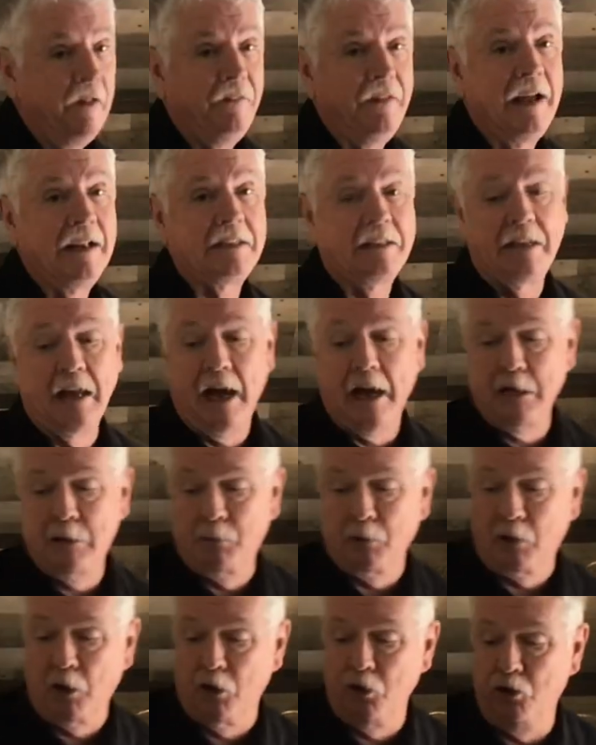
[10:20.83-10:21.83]
That's nice
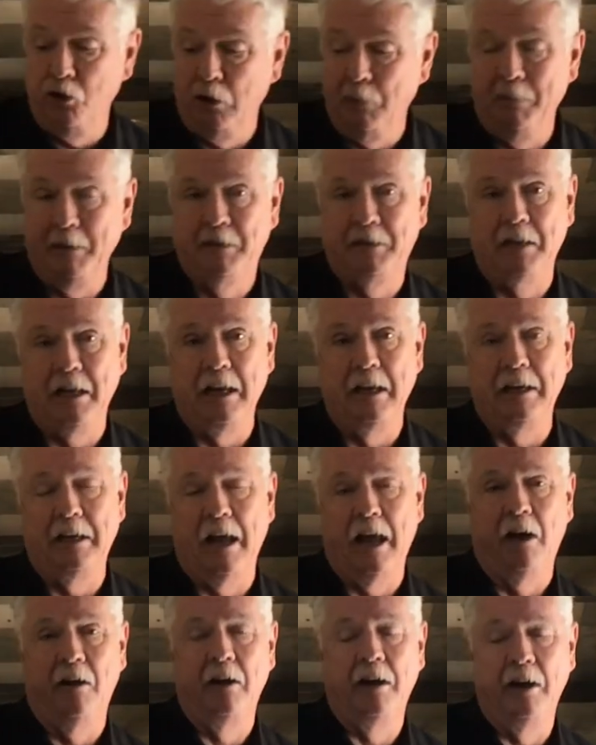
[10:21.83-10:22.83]
because you can be sitting
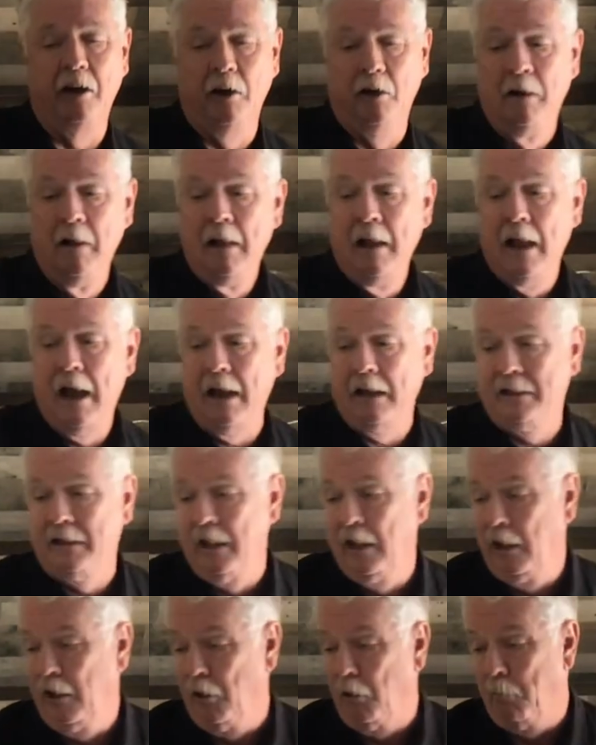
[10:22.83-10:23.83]
down here at the
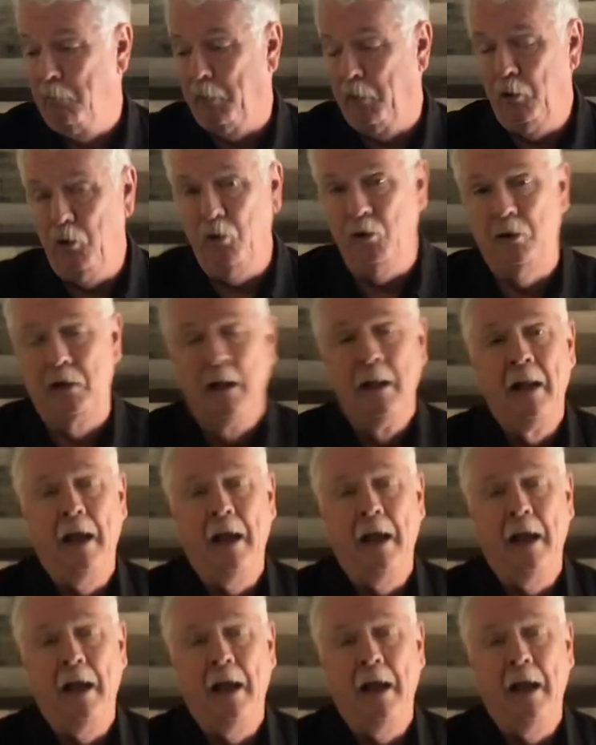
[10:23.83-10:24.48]
little booth